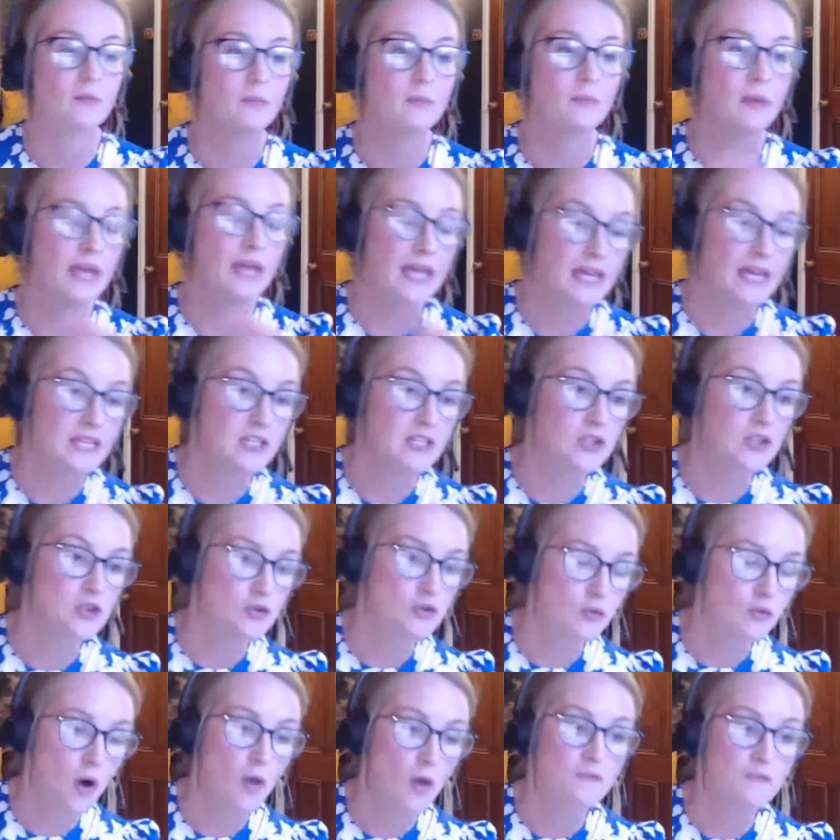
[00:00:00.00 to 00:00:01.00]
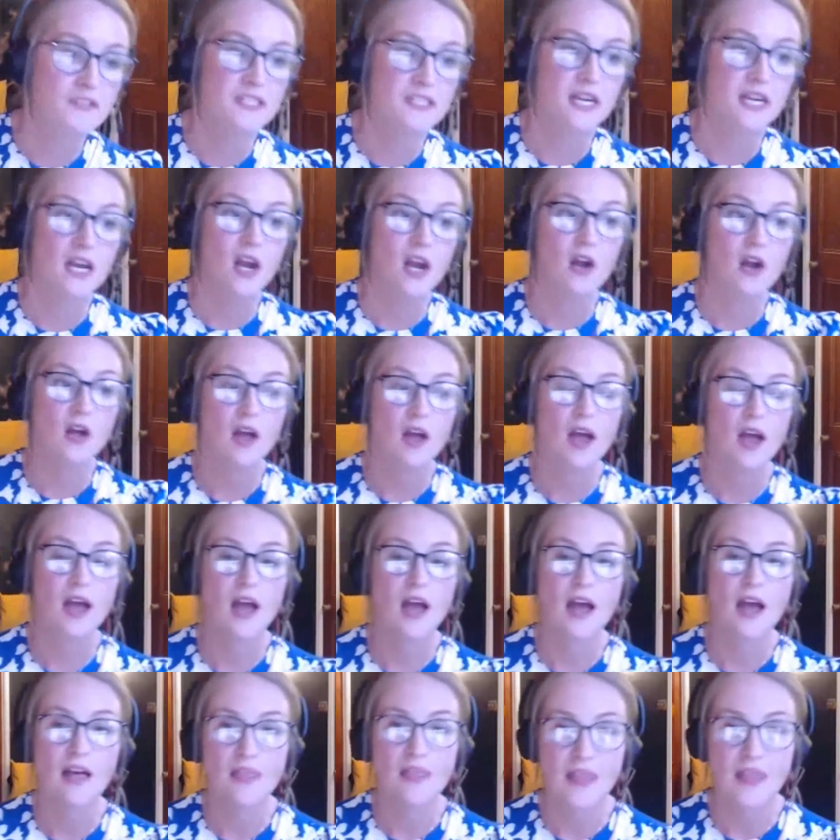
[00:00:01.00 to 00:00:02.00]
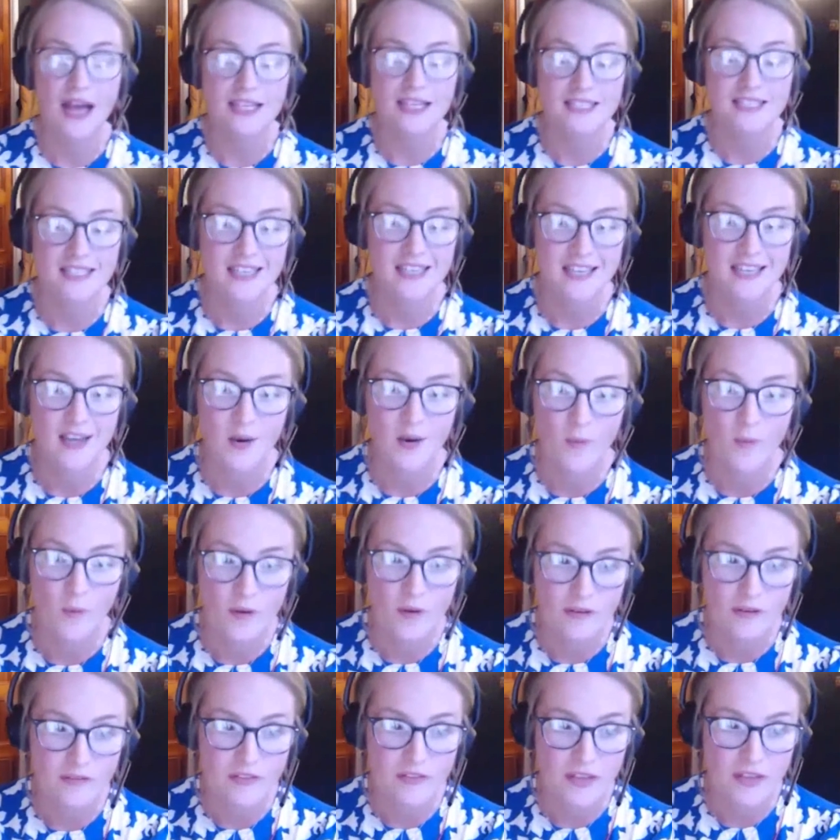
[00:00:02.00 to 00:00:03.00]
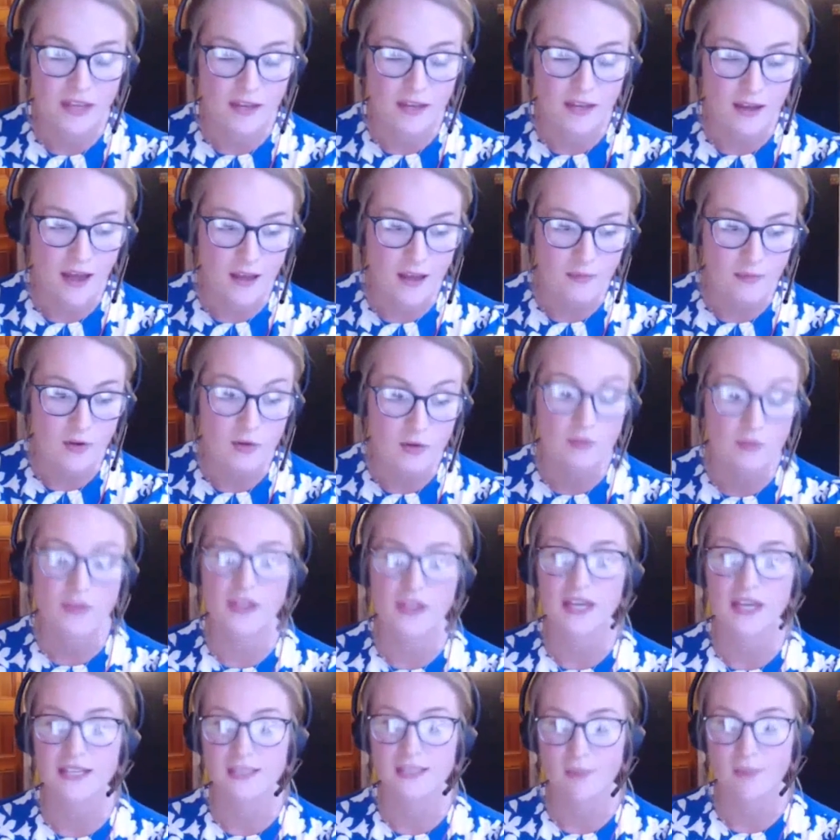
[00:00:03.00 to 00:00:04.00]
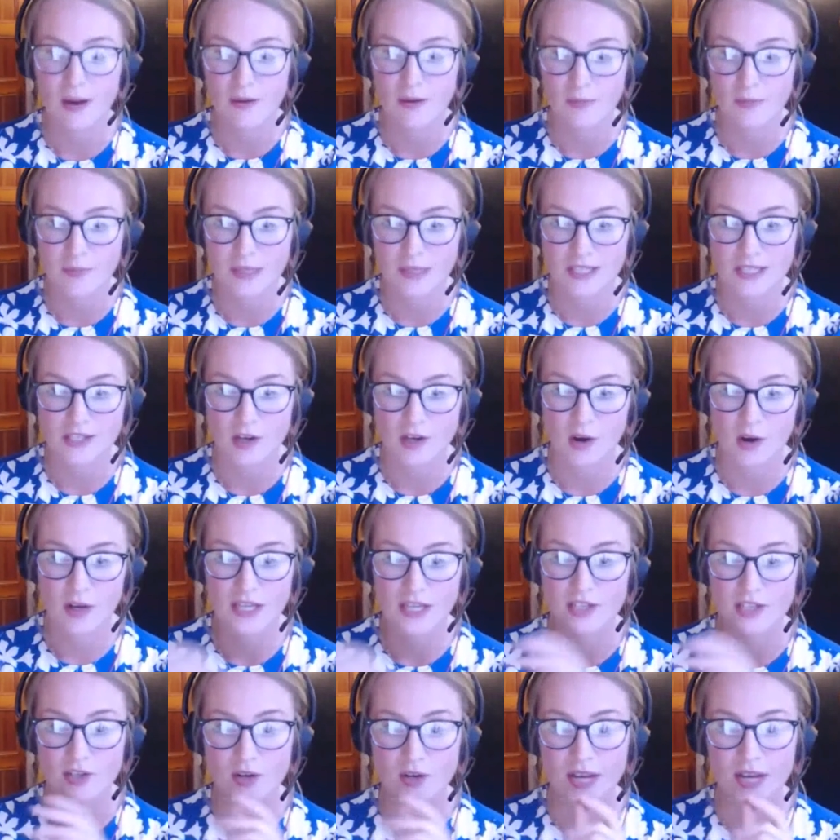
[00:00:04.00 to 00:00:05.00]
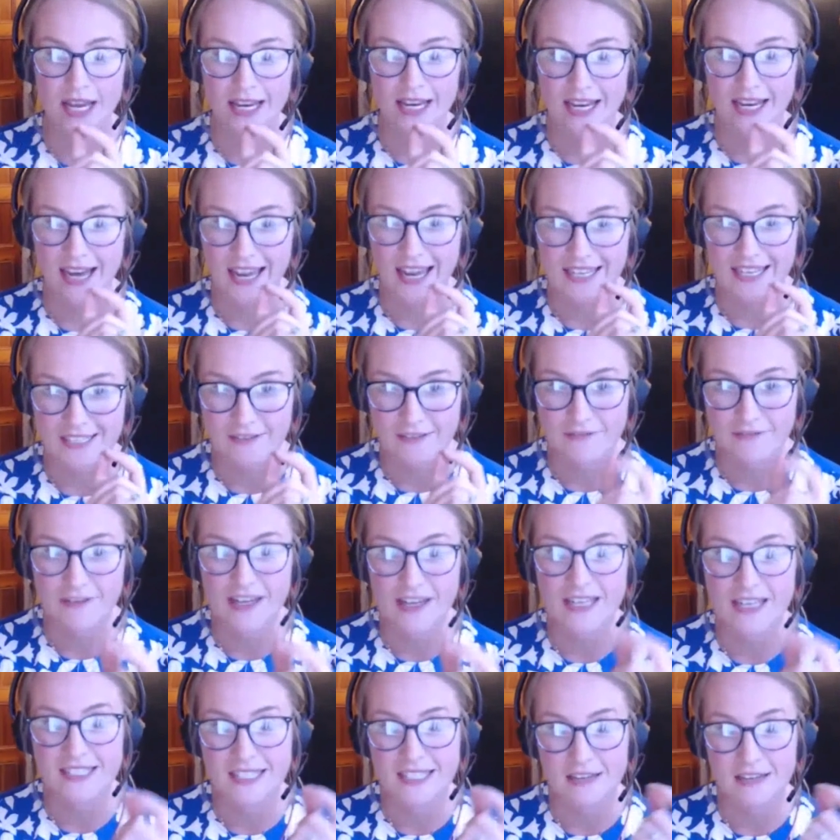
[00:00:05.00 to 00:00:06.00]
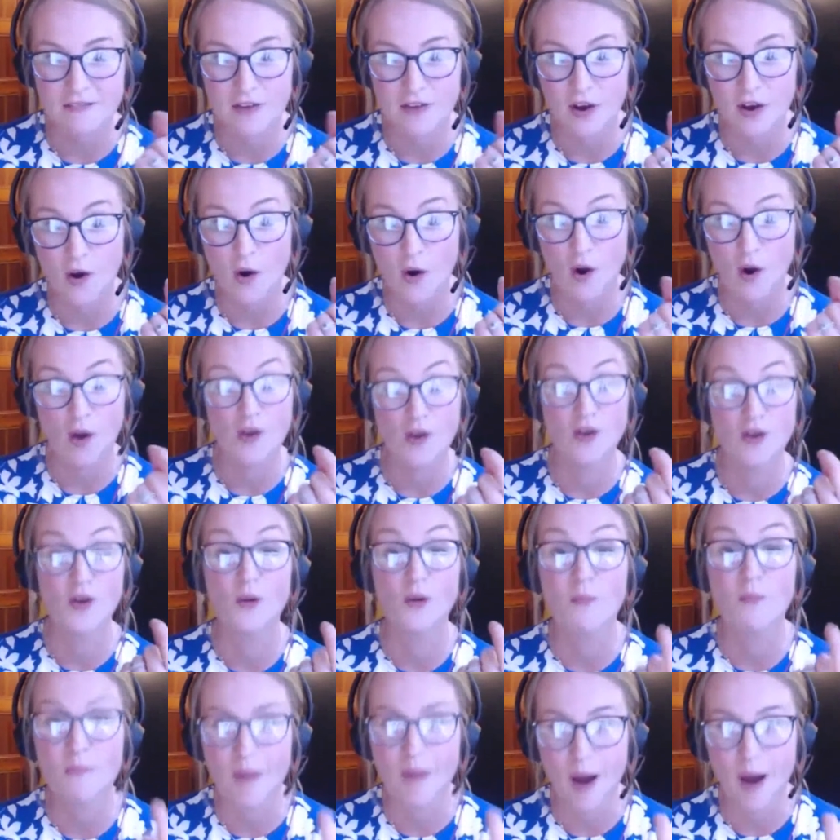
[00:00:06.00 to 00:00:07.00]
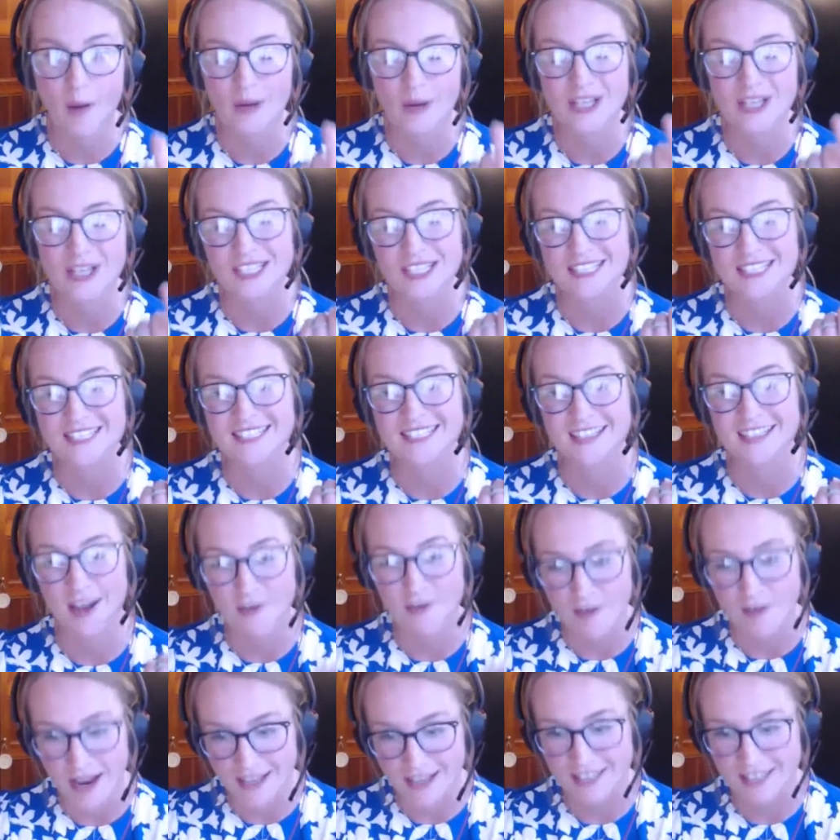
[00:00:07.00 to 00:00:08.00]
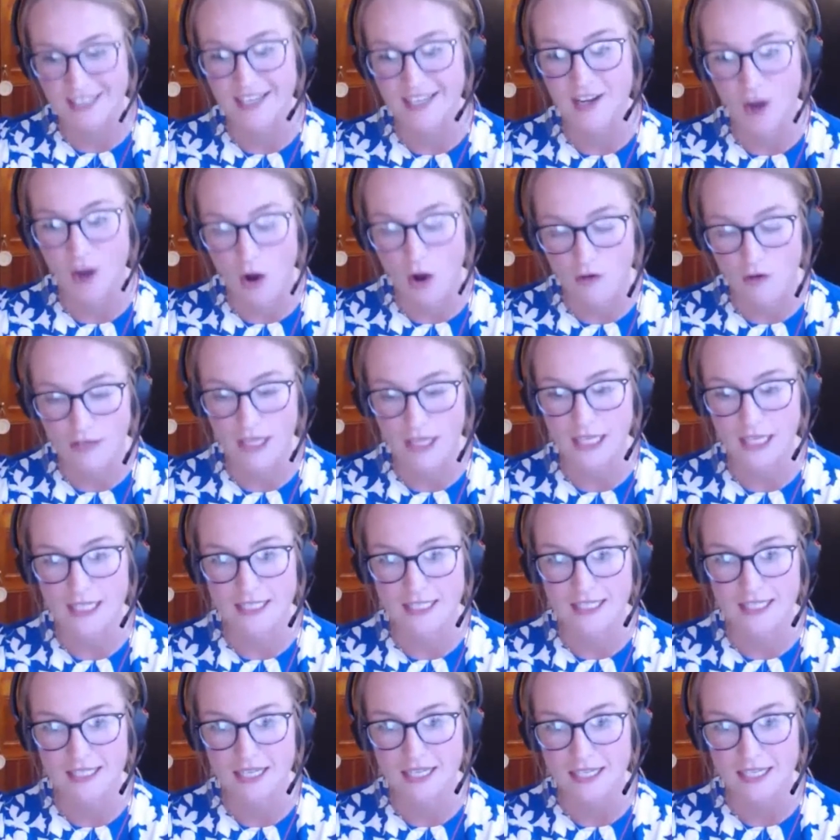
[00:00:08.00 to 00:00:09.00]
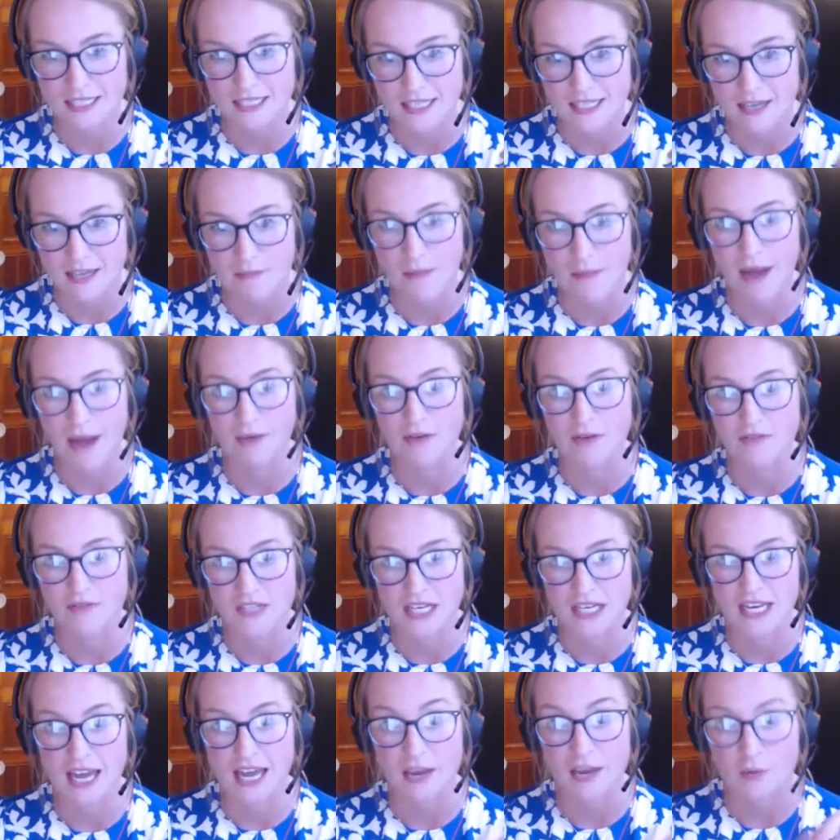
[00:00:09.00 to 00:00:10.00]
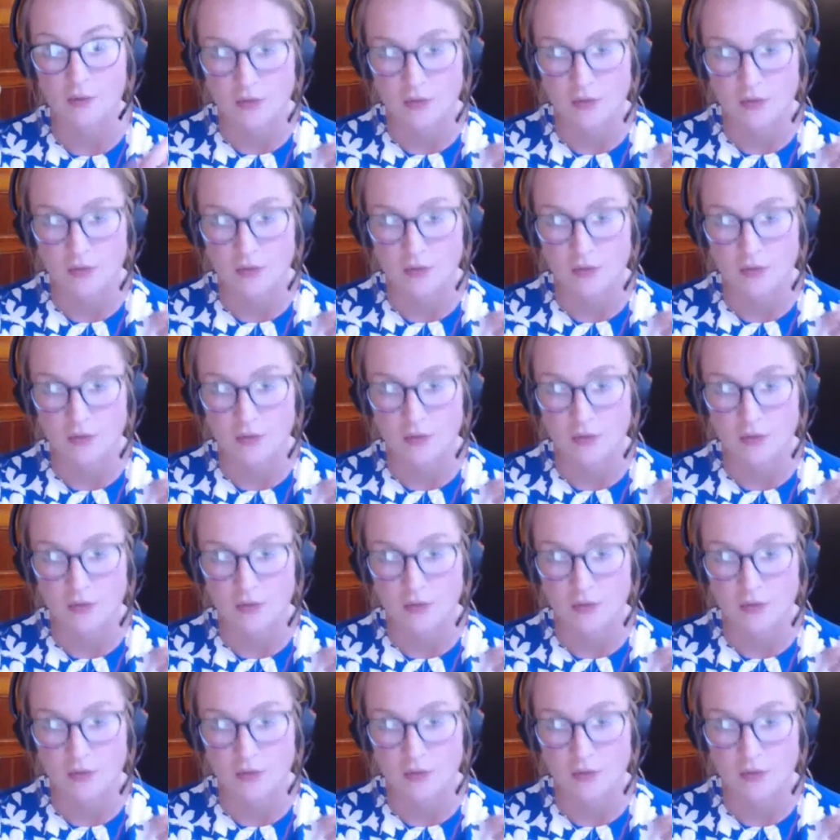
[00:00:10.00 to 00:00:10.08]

peaks, troughs, that's one of the good things about PCR is you're getting a definitive number which is directly correlated to the amount of DNA